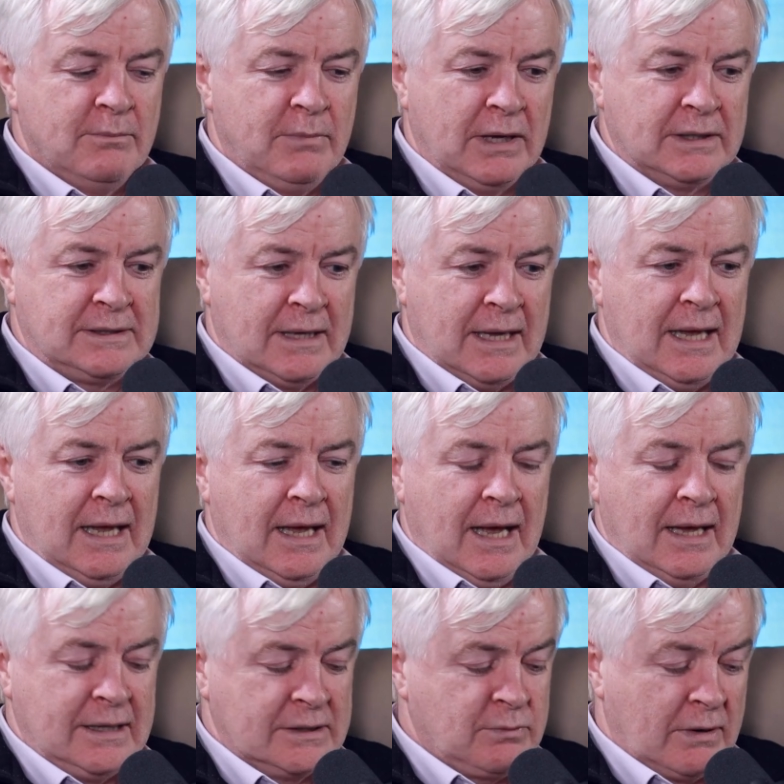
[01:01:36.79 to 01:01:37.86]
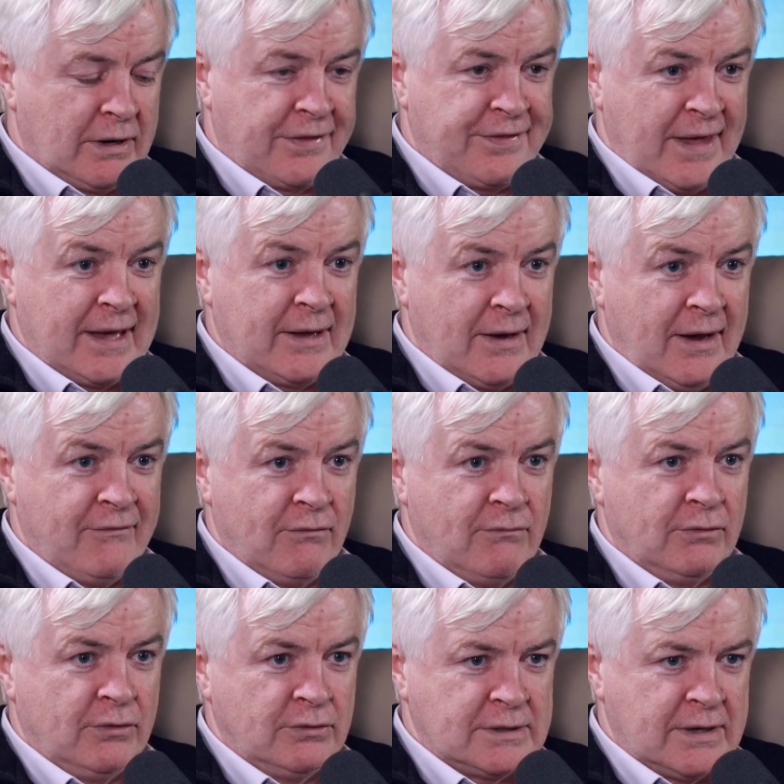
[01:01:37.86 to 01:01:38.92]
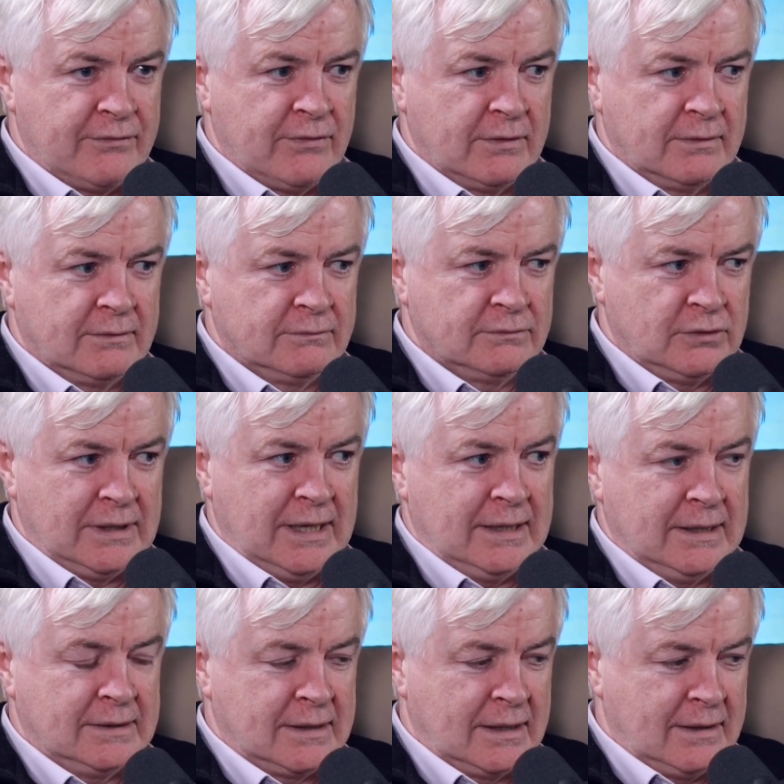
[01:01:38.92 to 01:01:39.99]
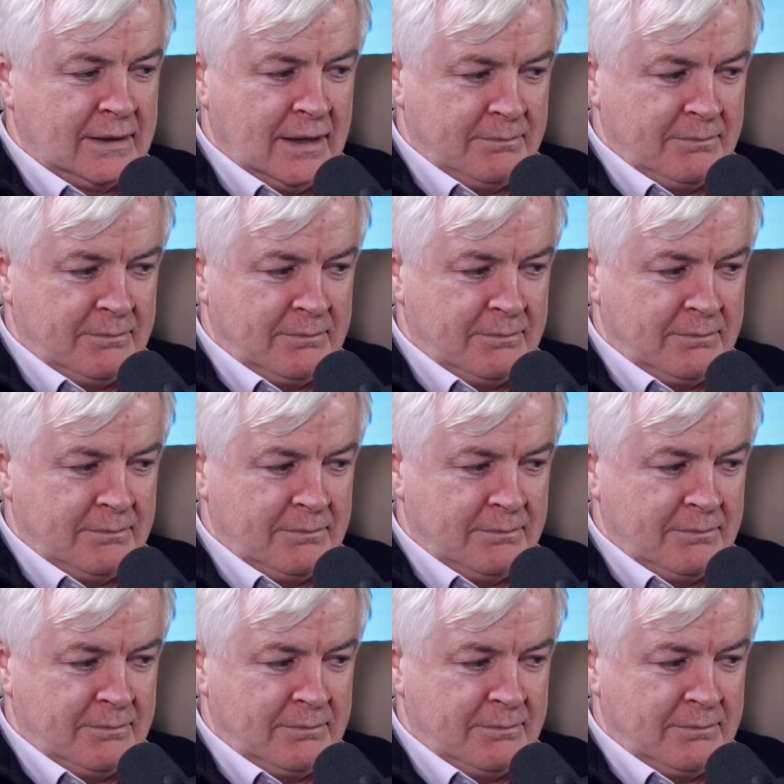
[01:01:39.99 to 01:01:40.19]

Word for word: but I just want to thank everyone who's ever donated, and,